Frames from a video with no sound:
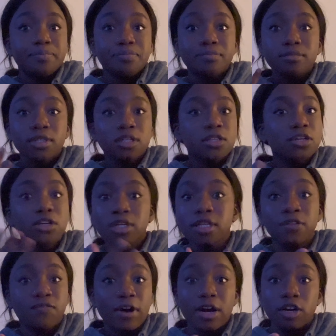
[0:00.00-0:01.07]
literally
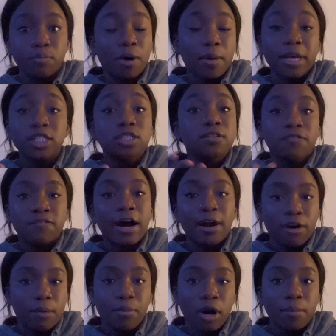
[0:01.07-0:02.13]
the fire department, it's the fire
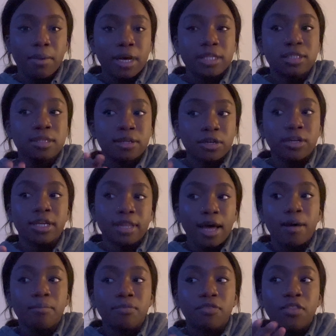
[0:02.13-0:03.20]
department, it's literally them.